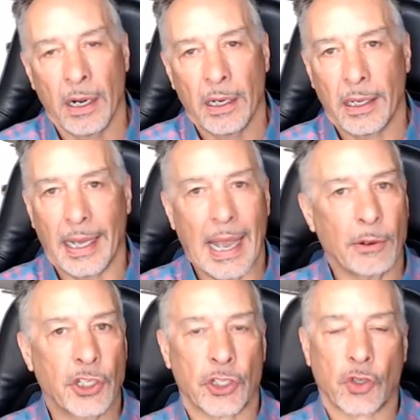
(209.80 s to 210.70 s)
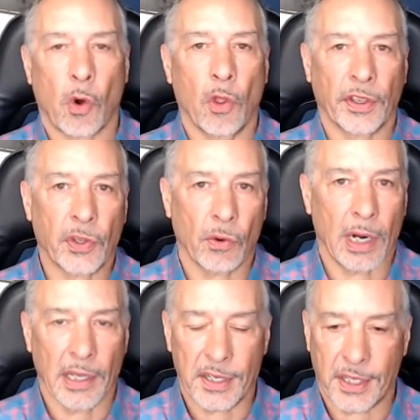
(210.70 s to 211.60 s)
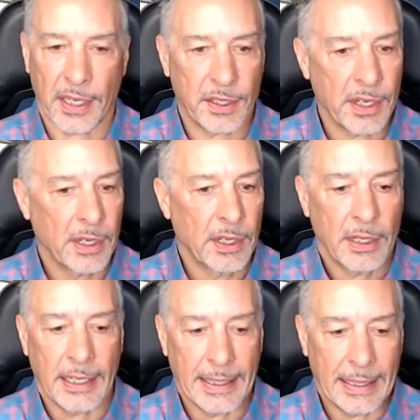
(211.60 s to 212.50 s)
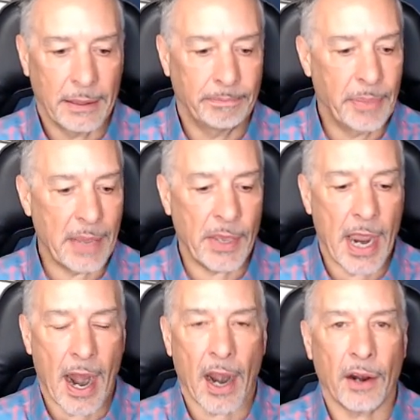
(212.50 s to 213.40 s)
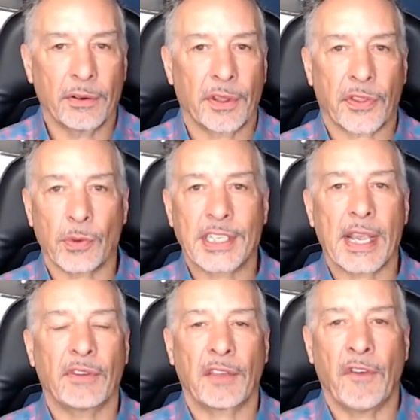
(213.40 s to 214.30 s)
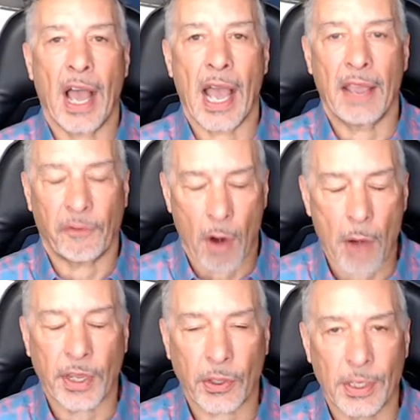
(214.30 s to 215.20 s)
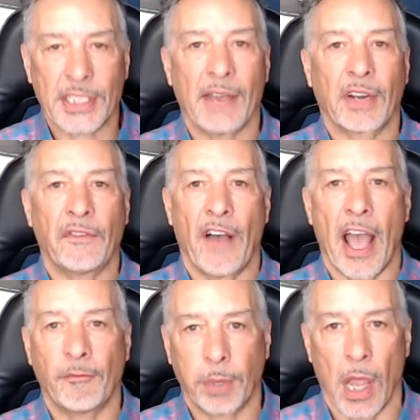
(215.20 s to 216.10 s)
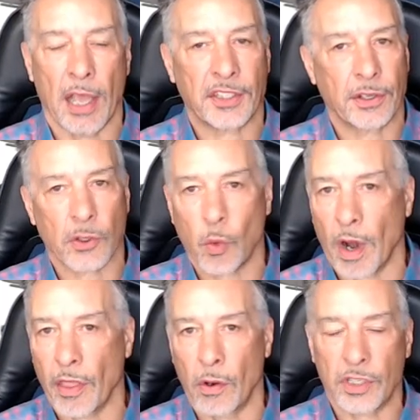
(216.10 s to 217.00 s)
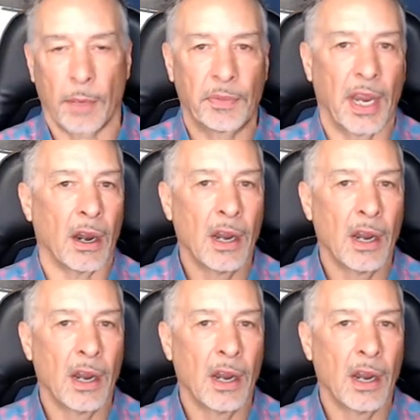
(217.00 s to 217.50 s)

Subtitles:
I was just scrolling through our listings. BBR, the 375, Ferrari 375 Plus. There's one of those up there.